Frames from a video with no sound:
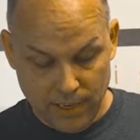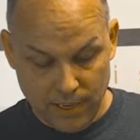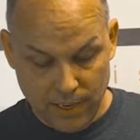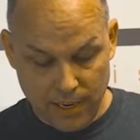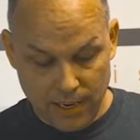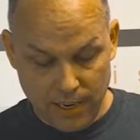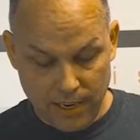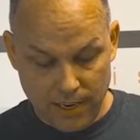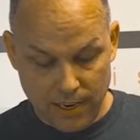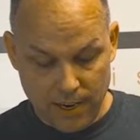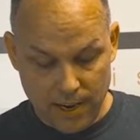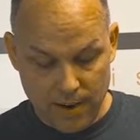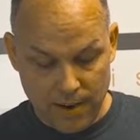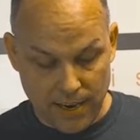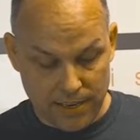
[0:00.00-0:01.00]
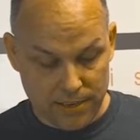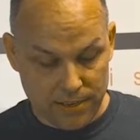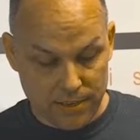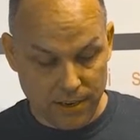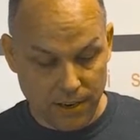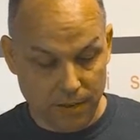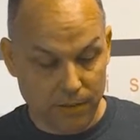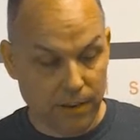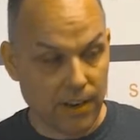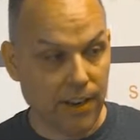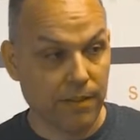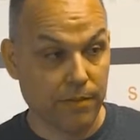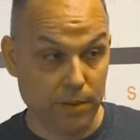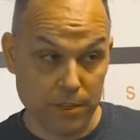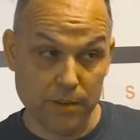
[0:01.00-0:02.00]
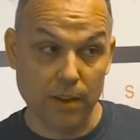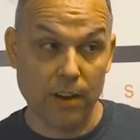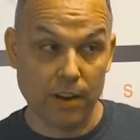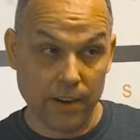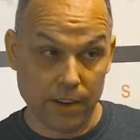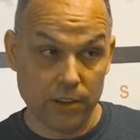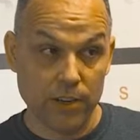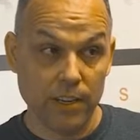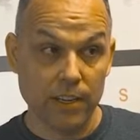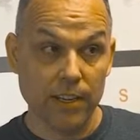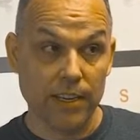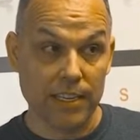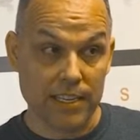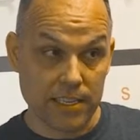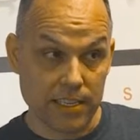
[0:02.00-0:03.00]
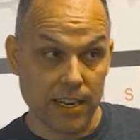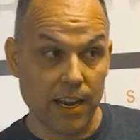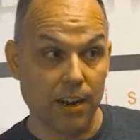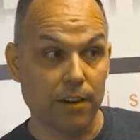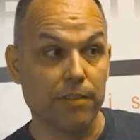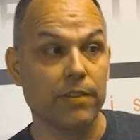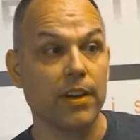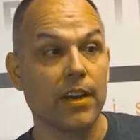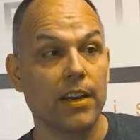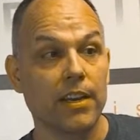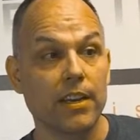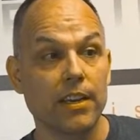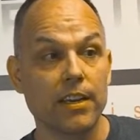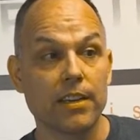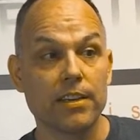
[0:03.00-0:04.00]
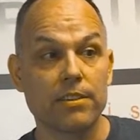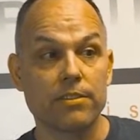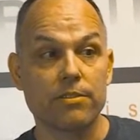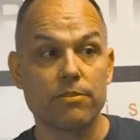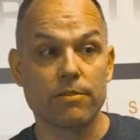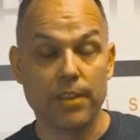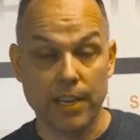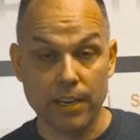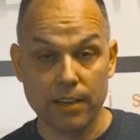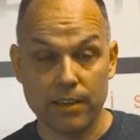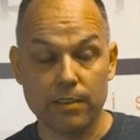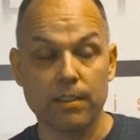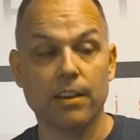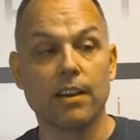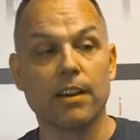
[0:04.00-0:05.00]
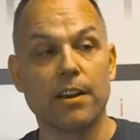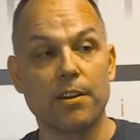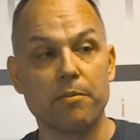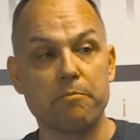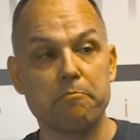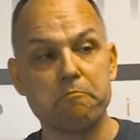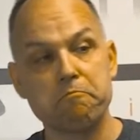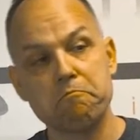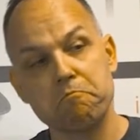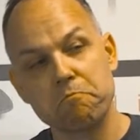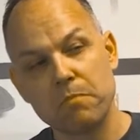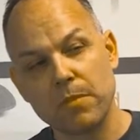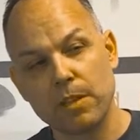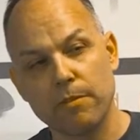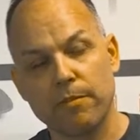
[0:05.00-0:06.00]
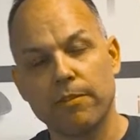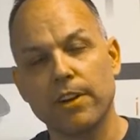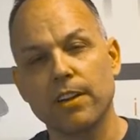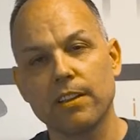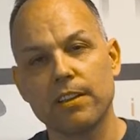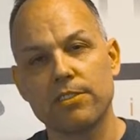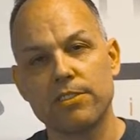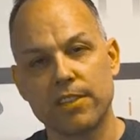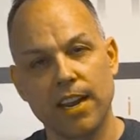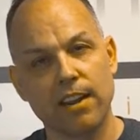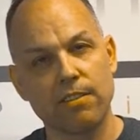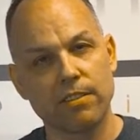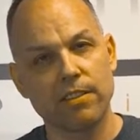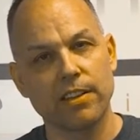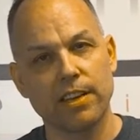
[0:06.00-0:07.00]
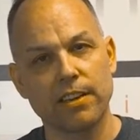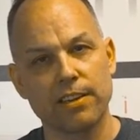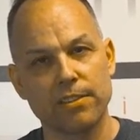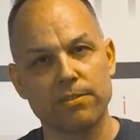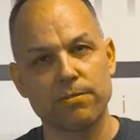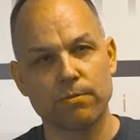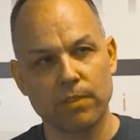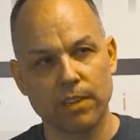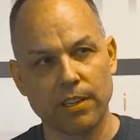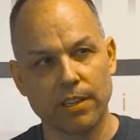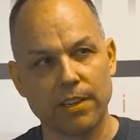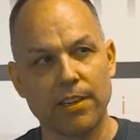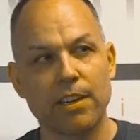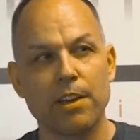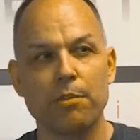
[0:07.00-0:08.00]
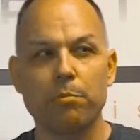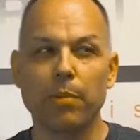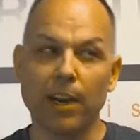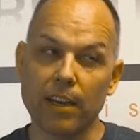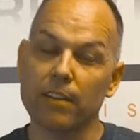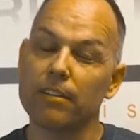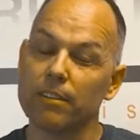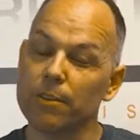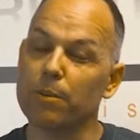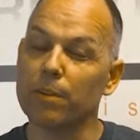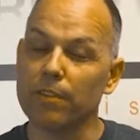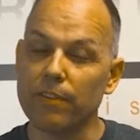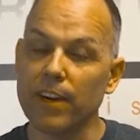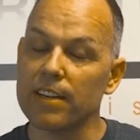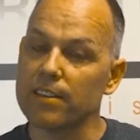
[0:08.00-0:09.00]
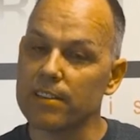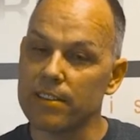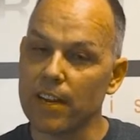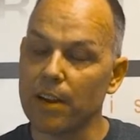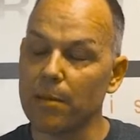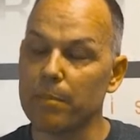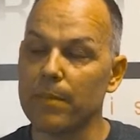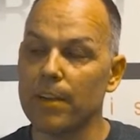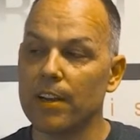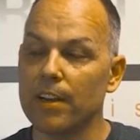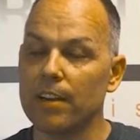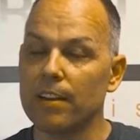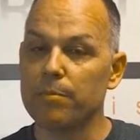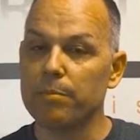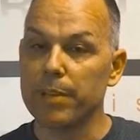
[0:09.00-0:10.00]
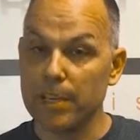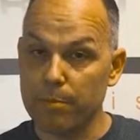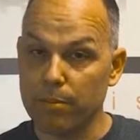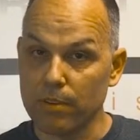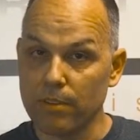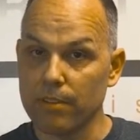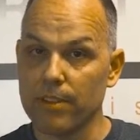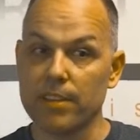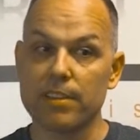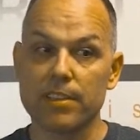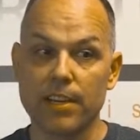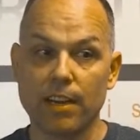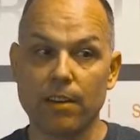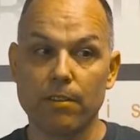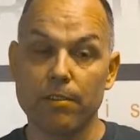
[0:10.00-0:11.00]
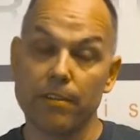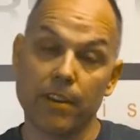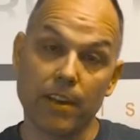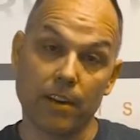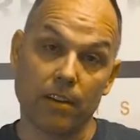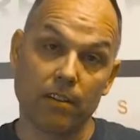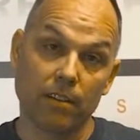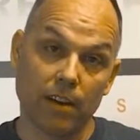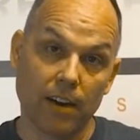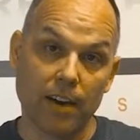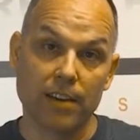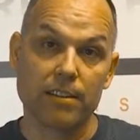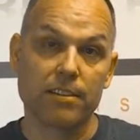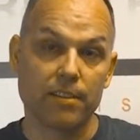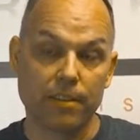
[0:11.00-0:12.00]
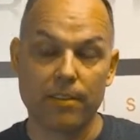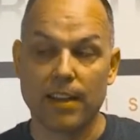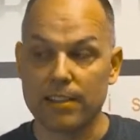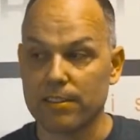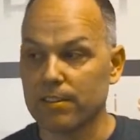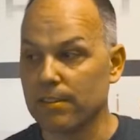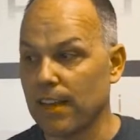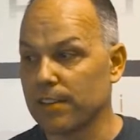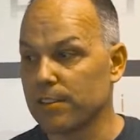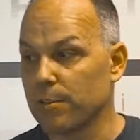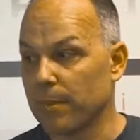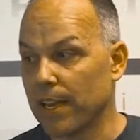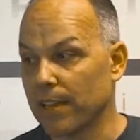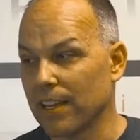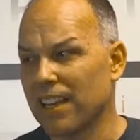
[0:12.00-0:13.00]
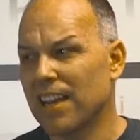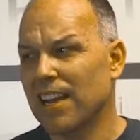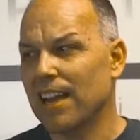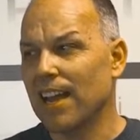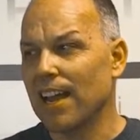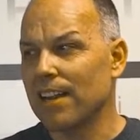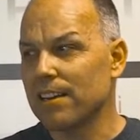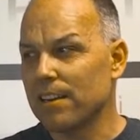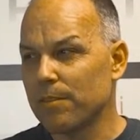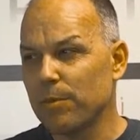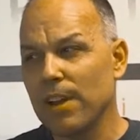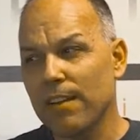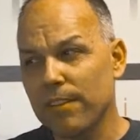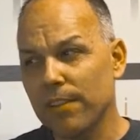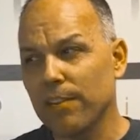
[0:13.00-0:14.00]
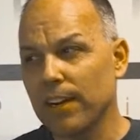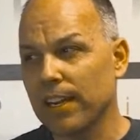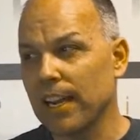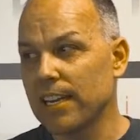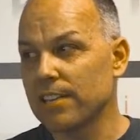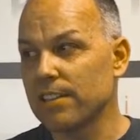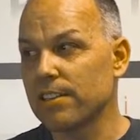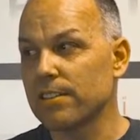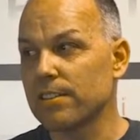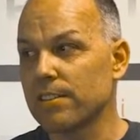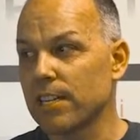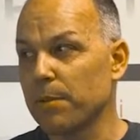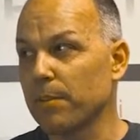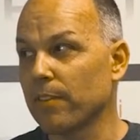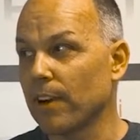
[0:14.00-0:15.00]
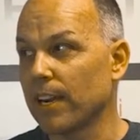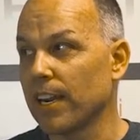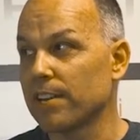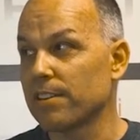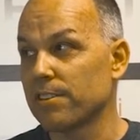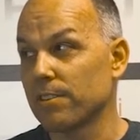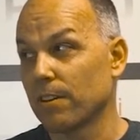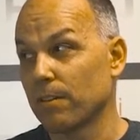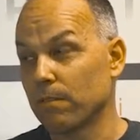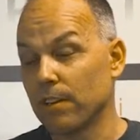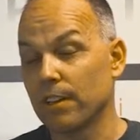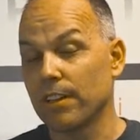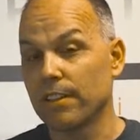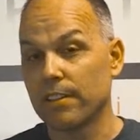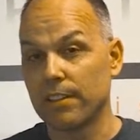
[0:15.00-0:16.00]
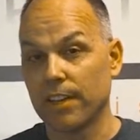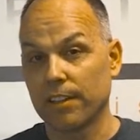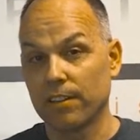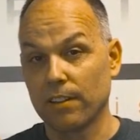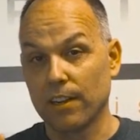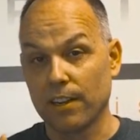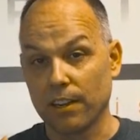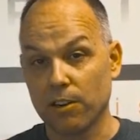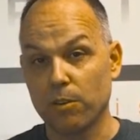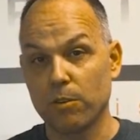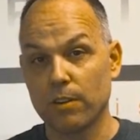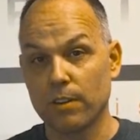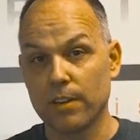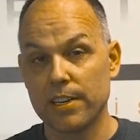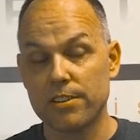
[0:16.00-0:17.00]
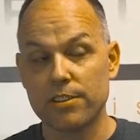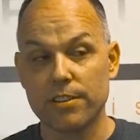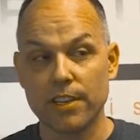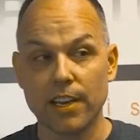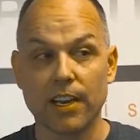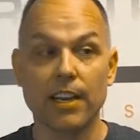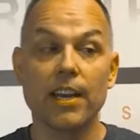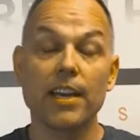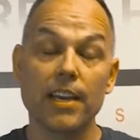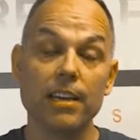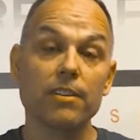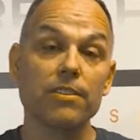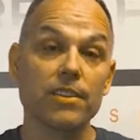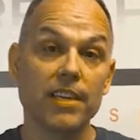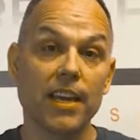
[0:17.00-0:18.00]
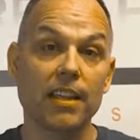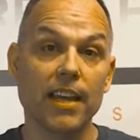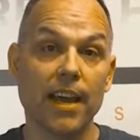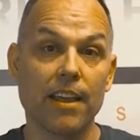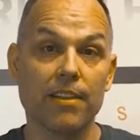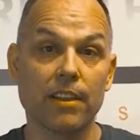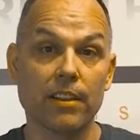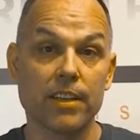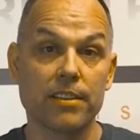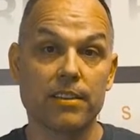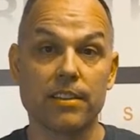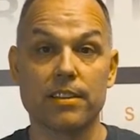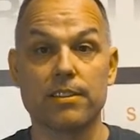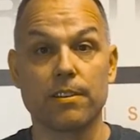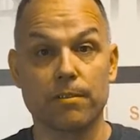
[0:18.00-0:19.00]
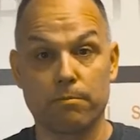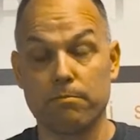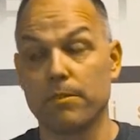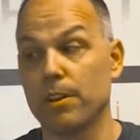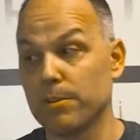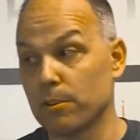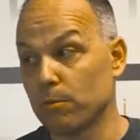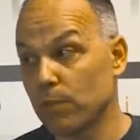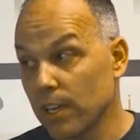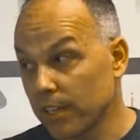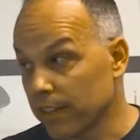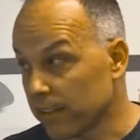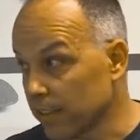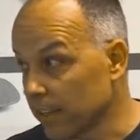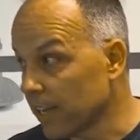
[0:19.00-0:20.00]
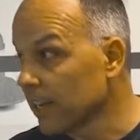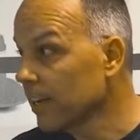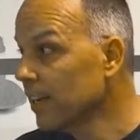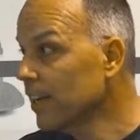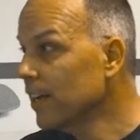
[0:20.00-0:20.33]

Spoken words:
All right, so first of all, our acrylic itself is thick, fairly standard thickness, really, but you will find some people that sell thinner. All right, so that's the main thing. And we have different cases. Some of our cases are really thick. They're like a 1/4 inch thick. It'll say that in the listing, so those are really thick.